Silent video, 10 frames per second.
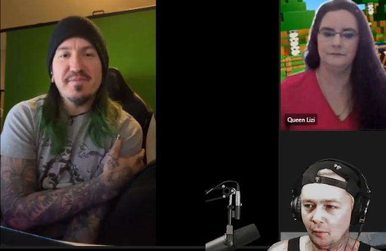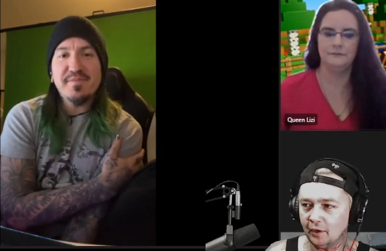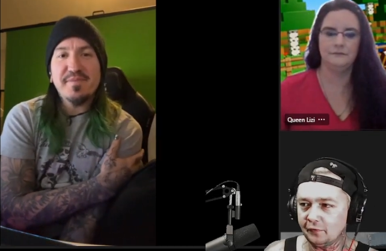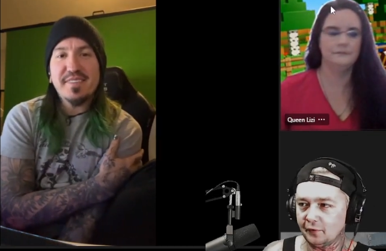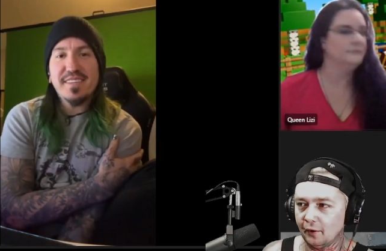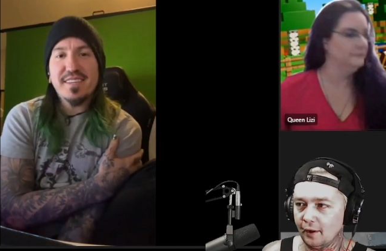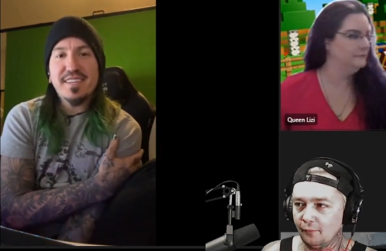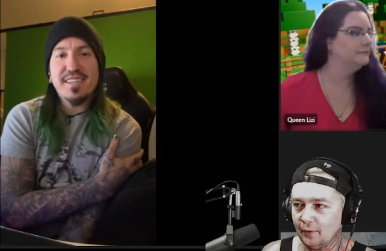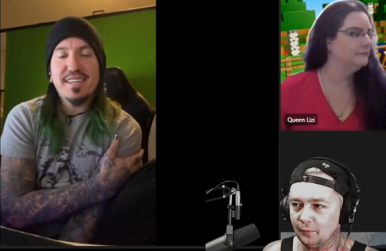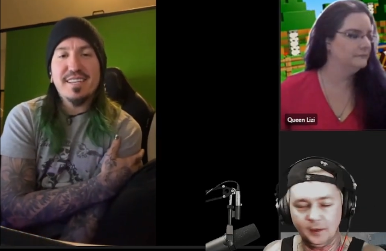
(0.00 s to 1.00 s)
Speaker 1: want to start
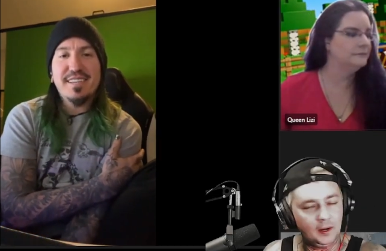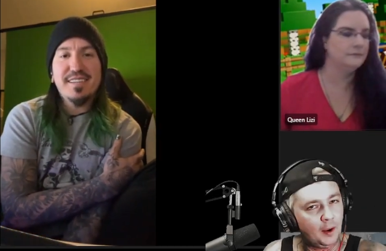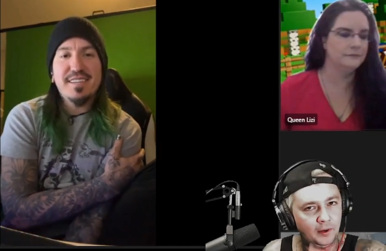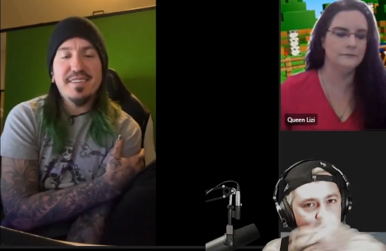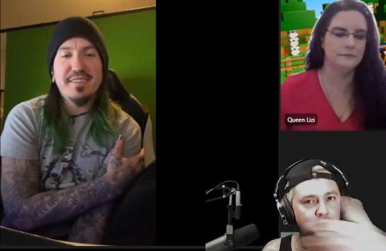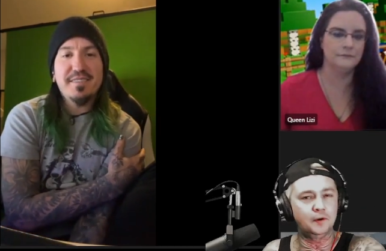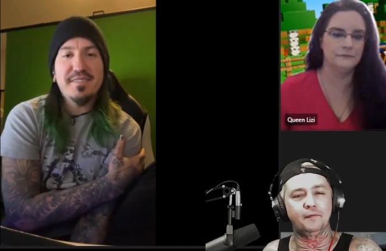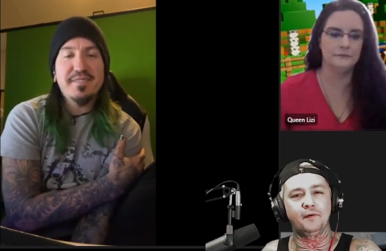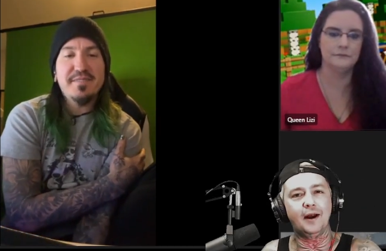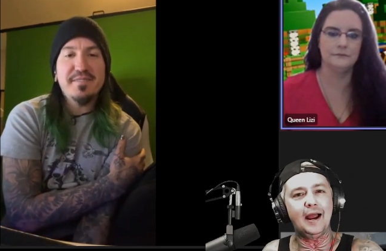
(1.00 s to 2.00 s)
off with where I want to do
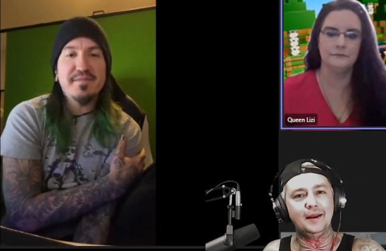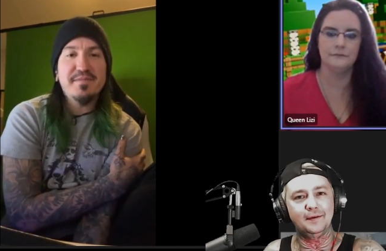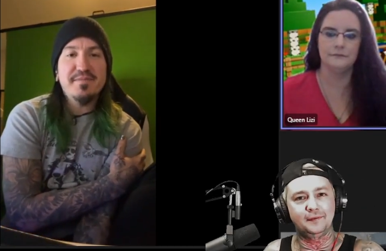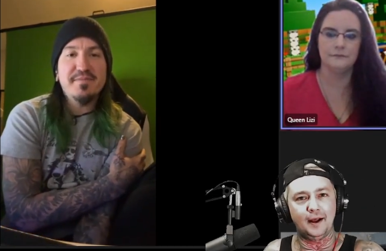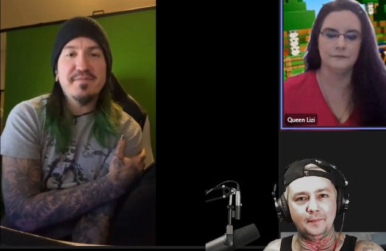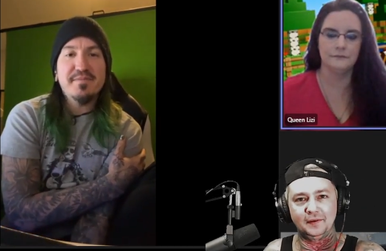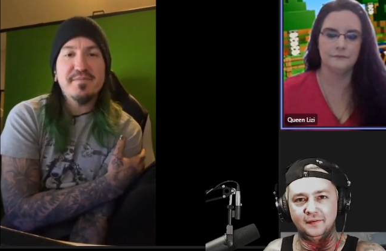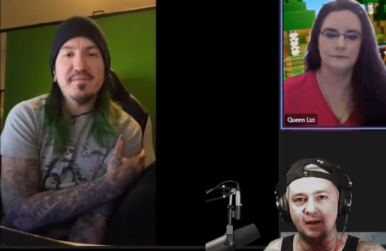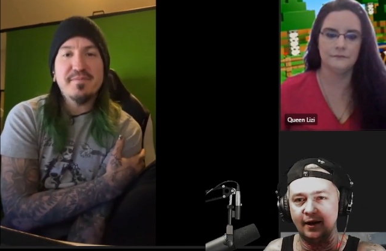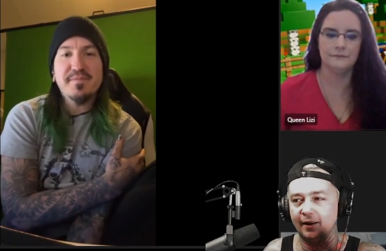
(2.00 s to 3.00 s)
a variety of
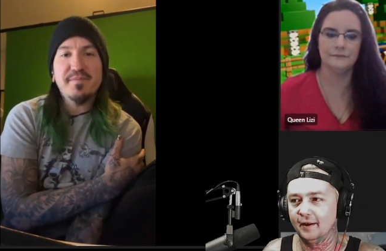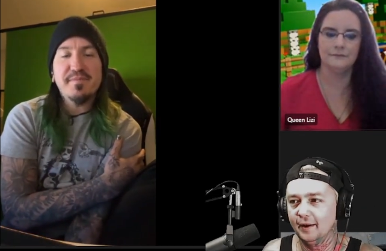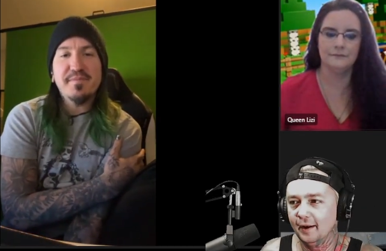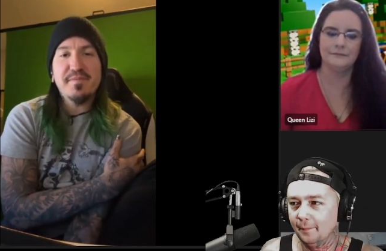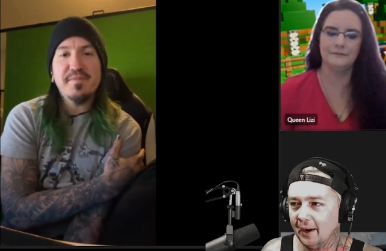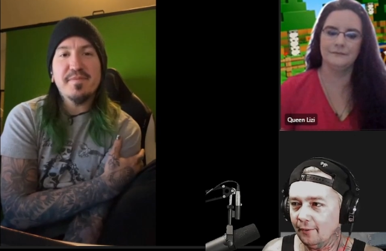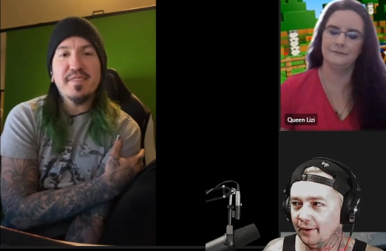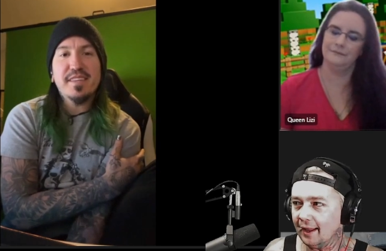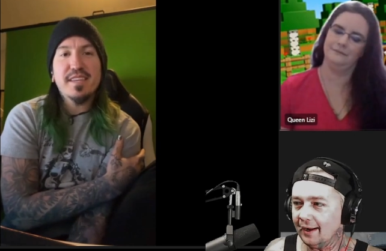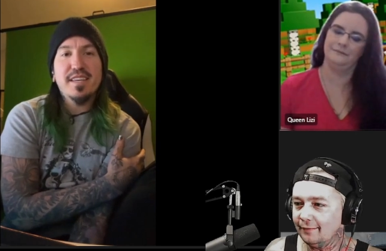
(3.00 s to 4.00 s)
topics today, but I
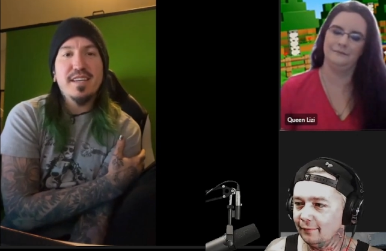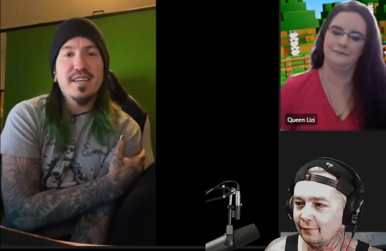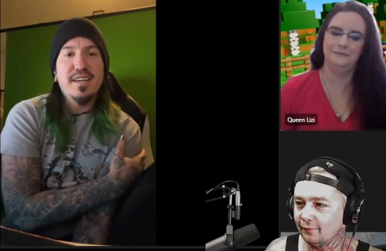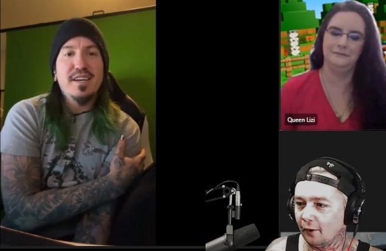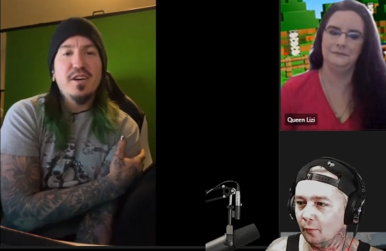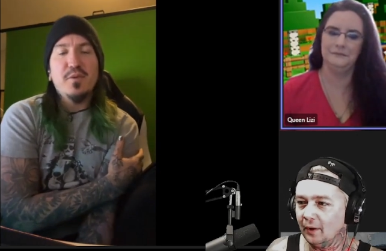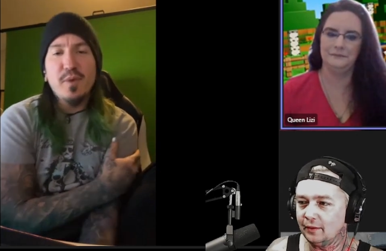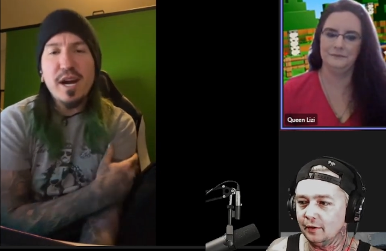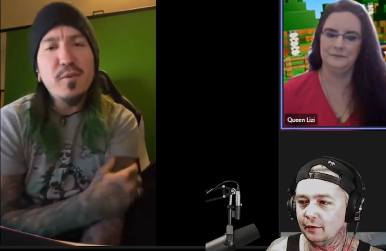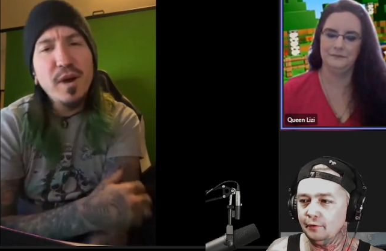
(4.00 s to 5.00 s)
would like to start
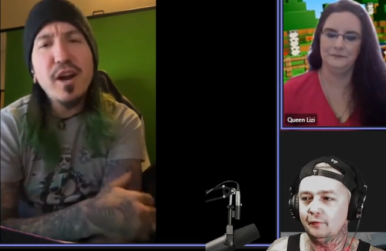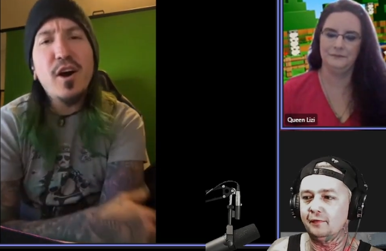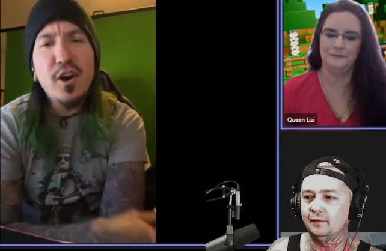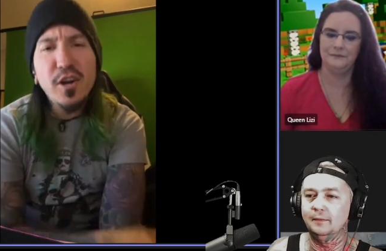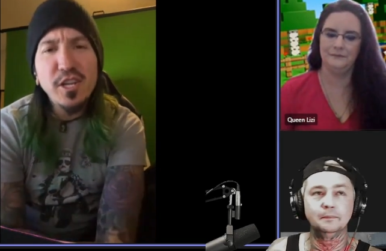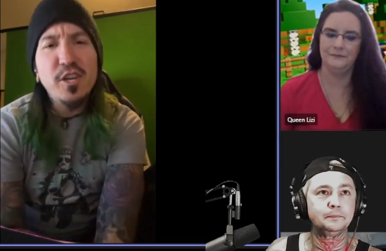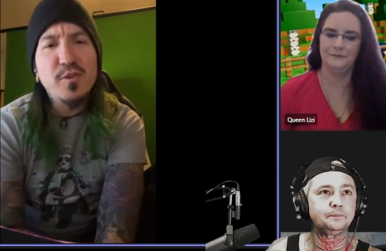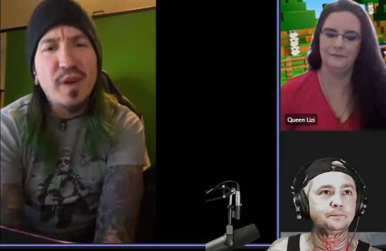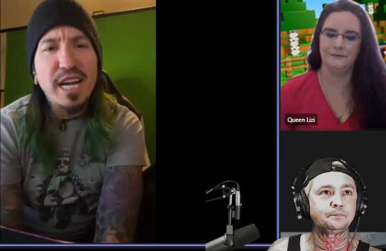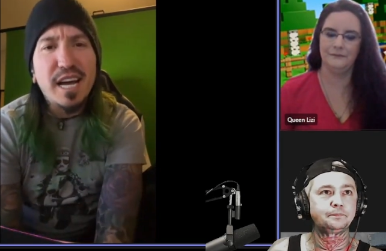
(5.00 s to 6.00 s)
with the news. Where,
Speaker 2: where
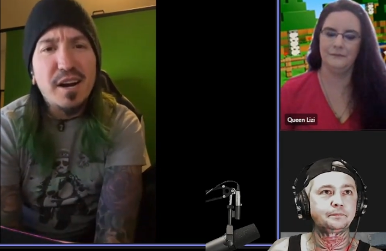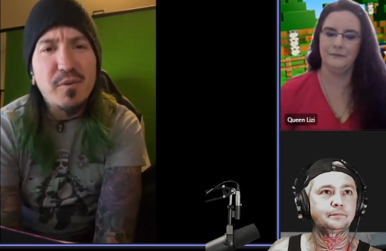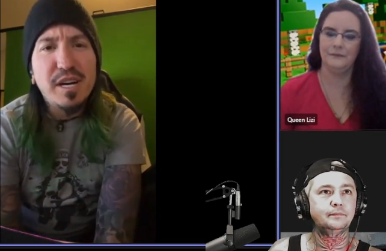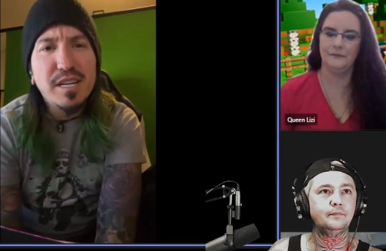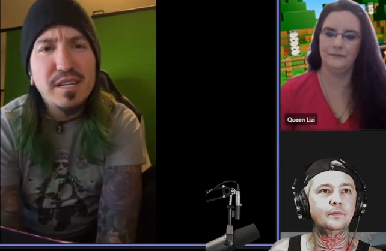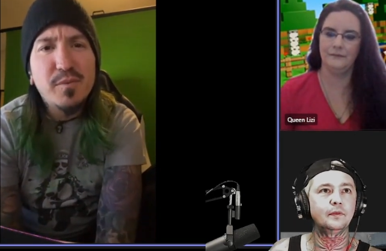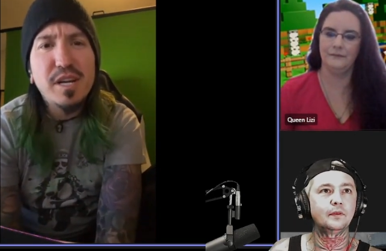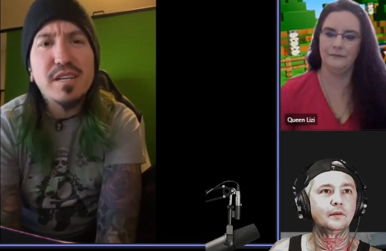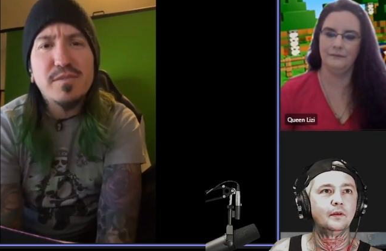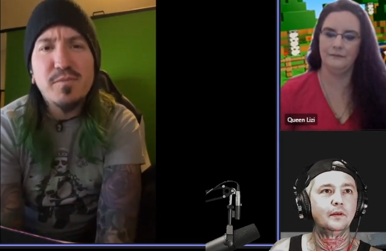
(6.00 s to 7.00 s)
are you right now? What
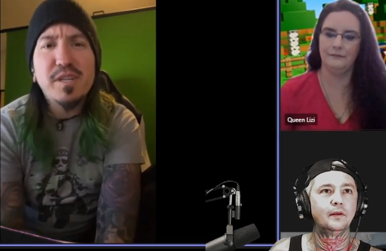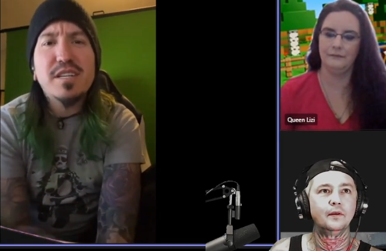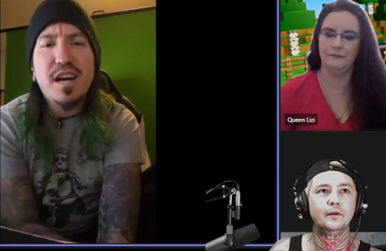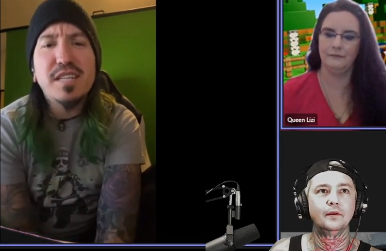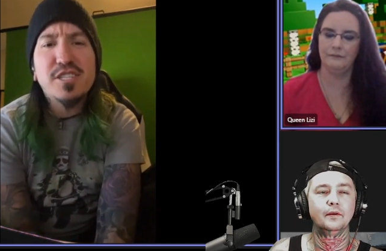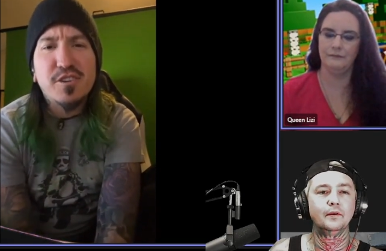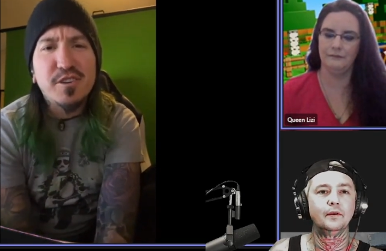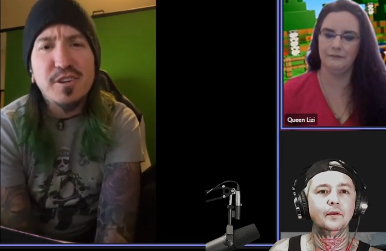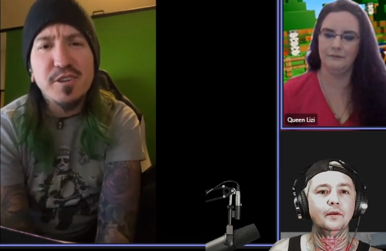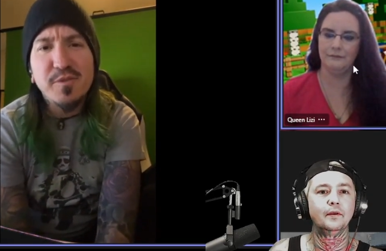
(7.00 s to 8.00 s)
what what
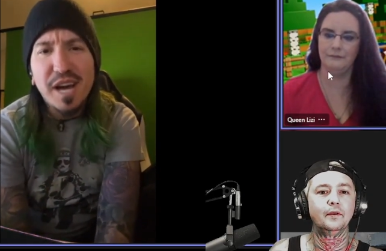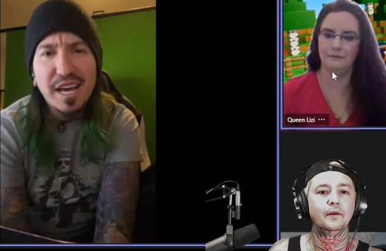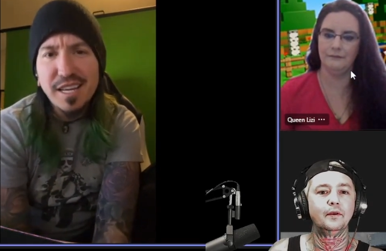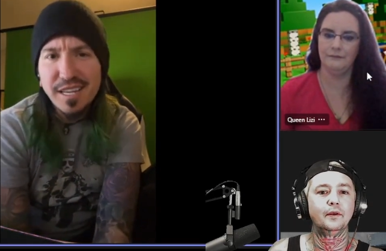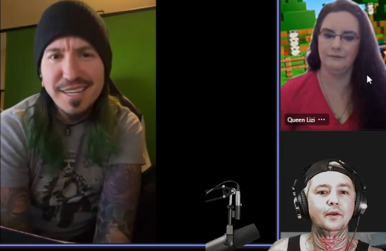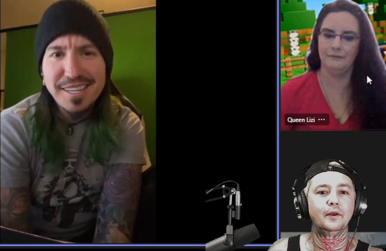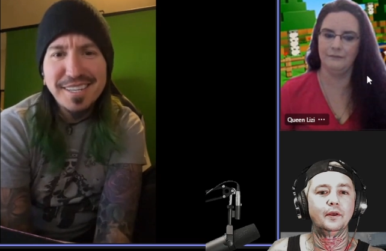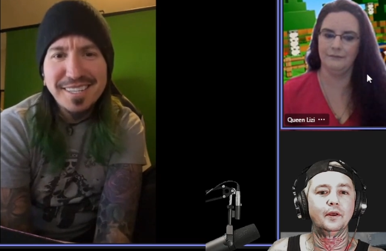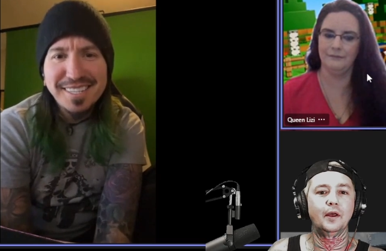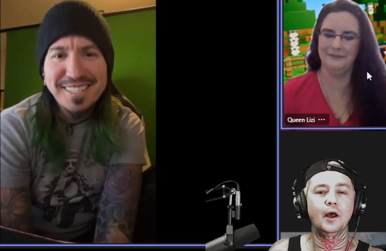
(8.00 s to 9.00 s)
concert are you at?
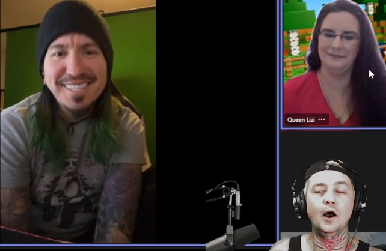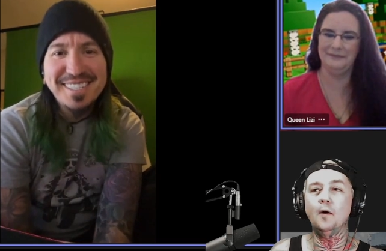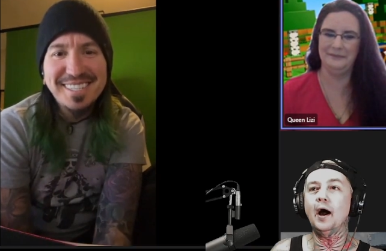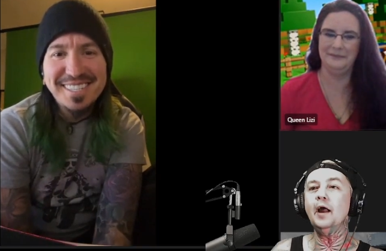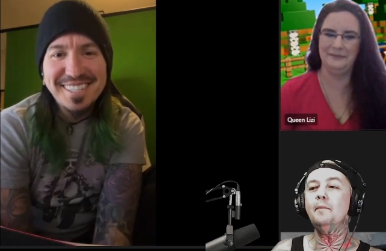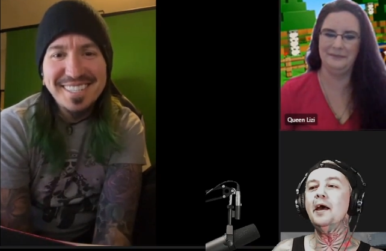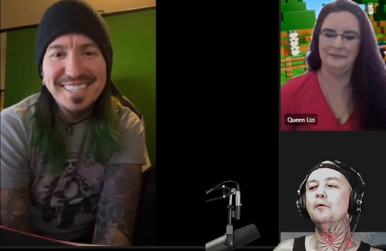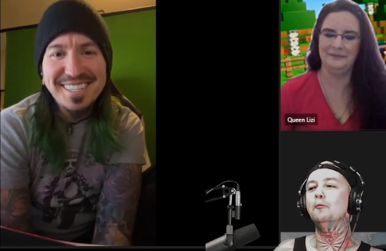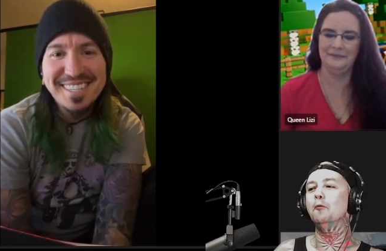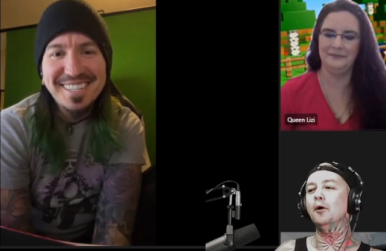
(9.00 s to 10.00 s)
Speaker 1: Oh, I'm
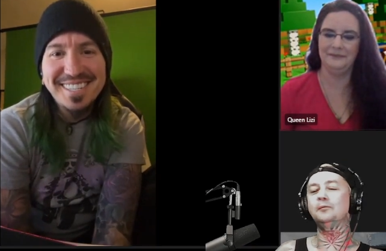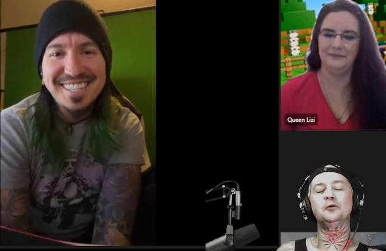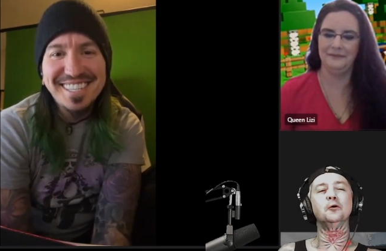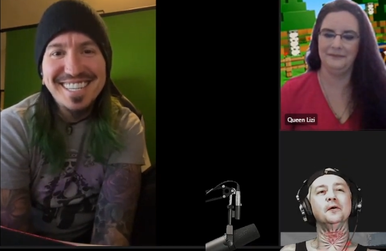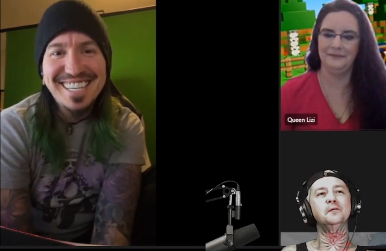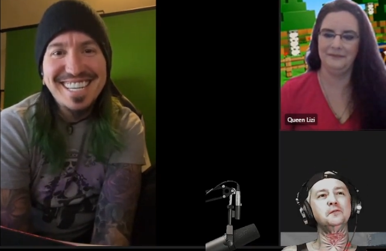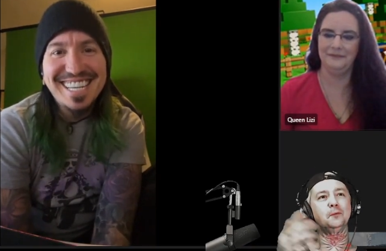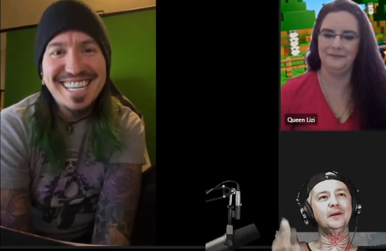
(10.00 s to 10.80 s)
at Warp Tour, and there's a